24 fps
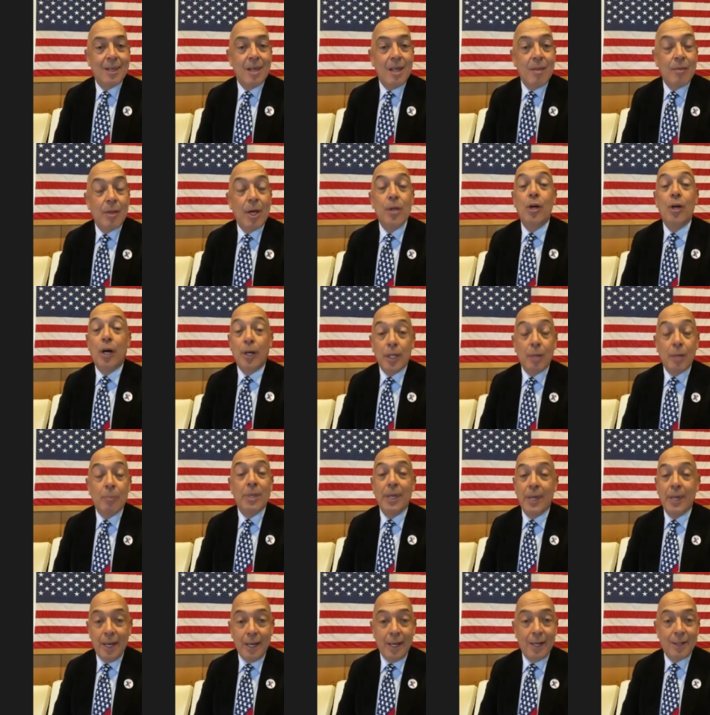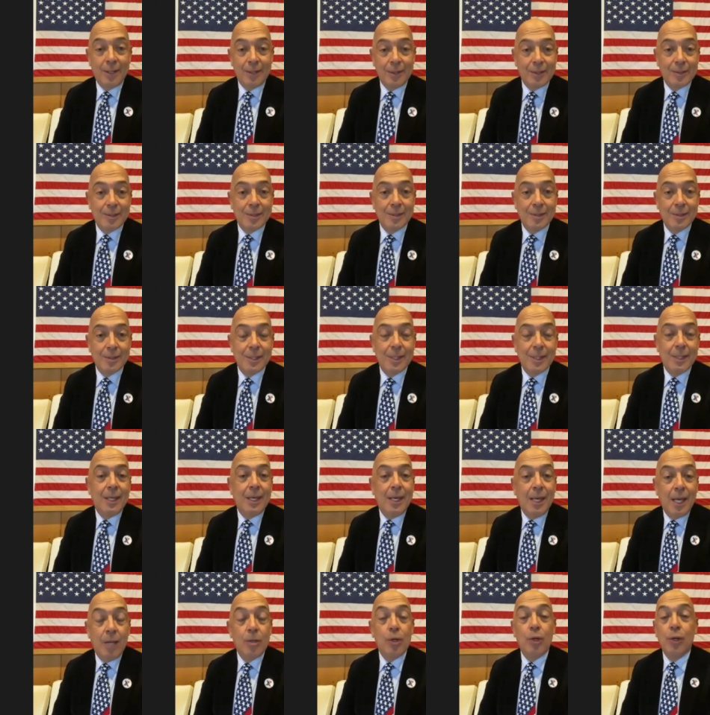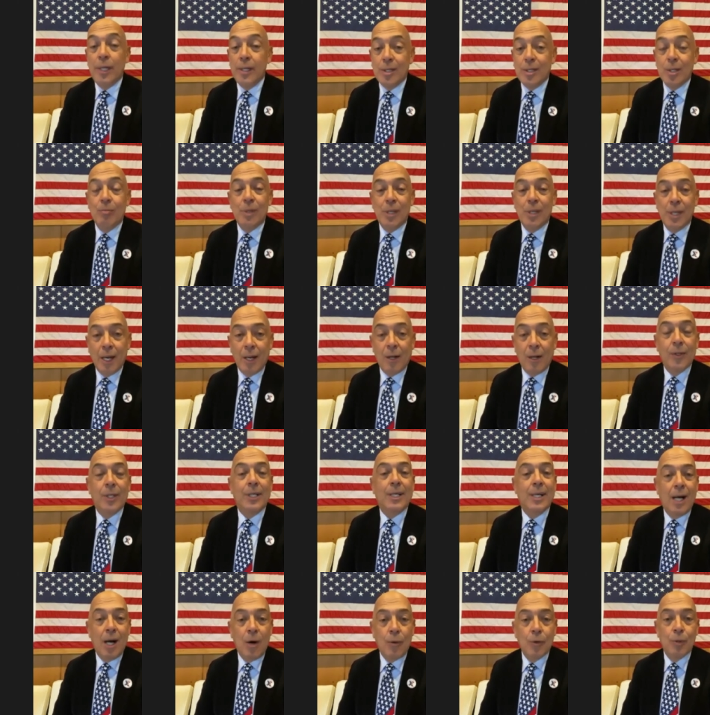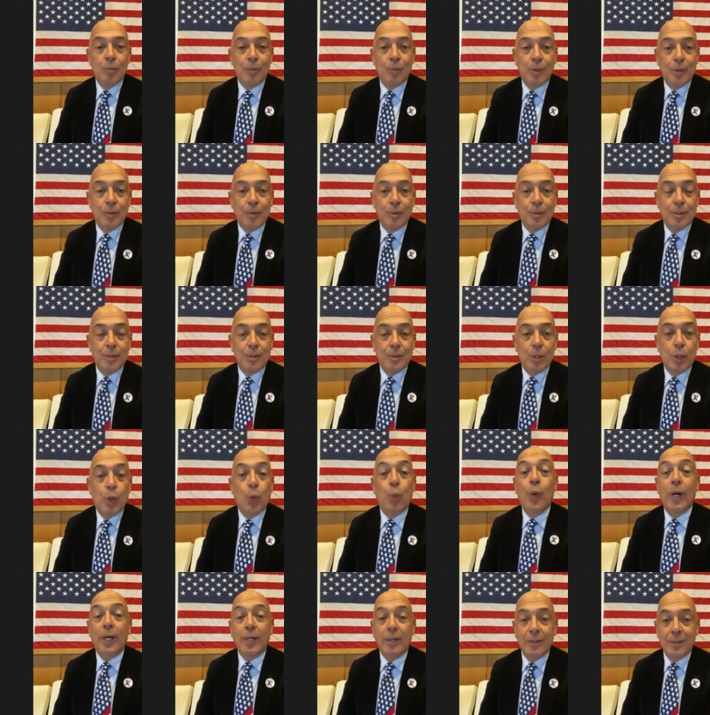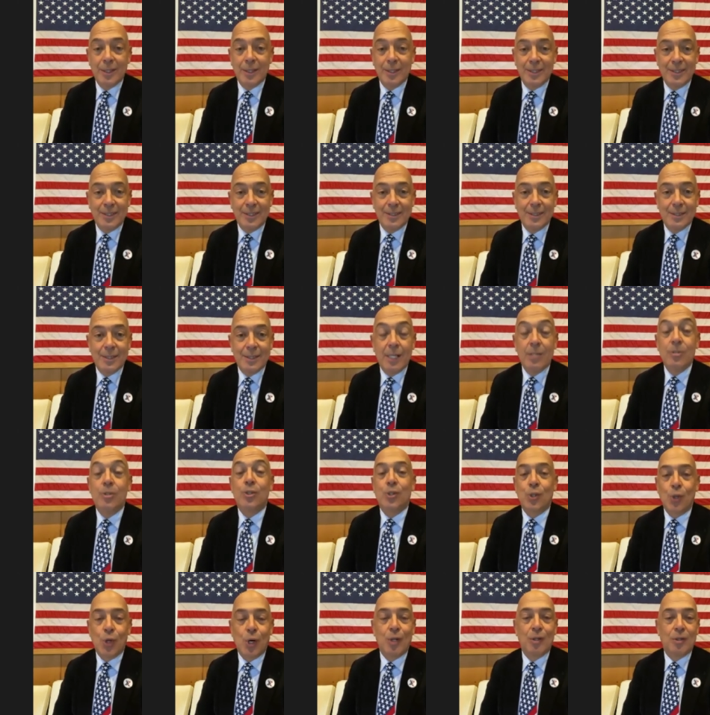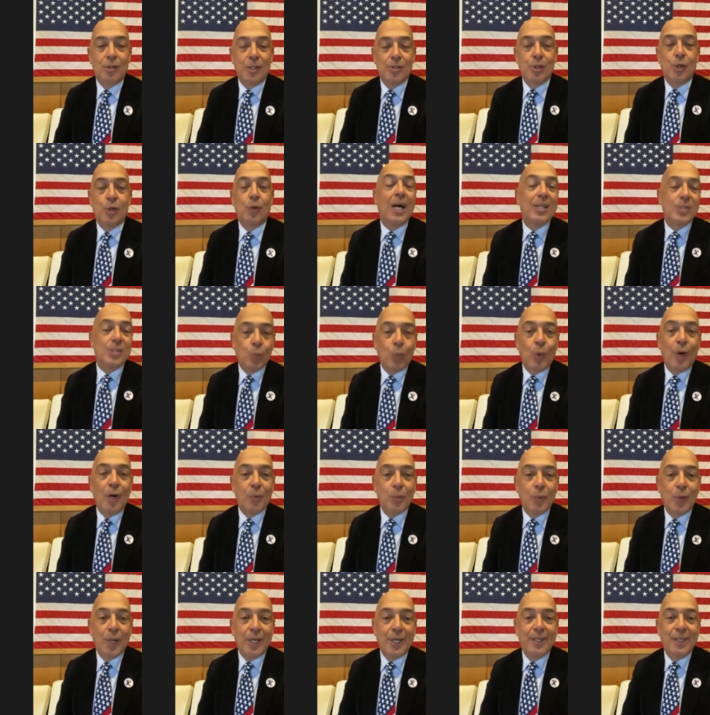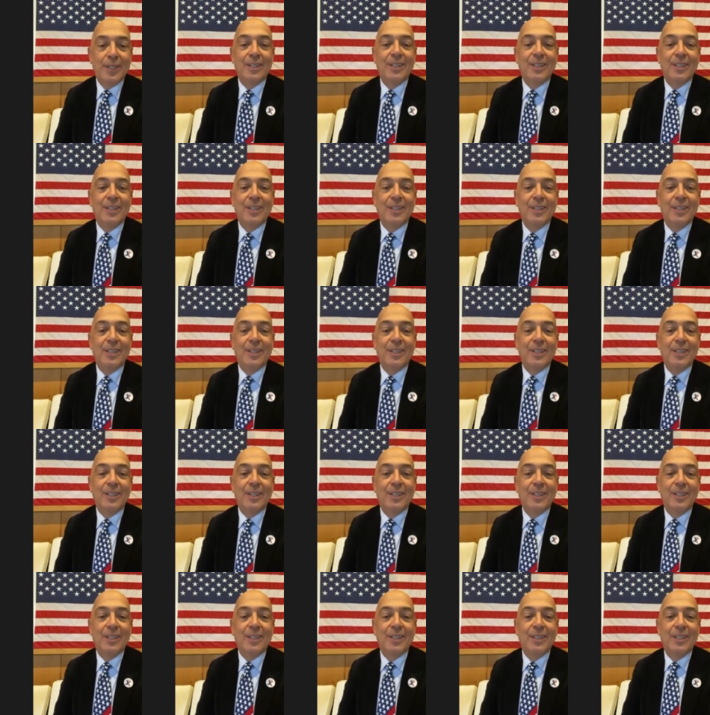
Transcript: that you're going to be held and you need to be held accountable quickly. Yeah. So that's one way.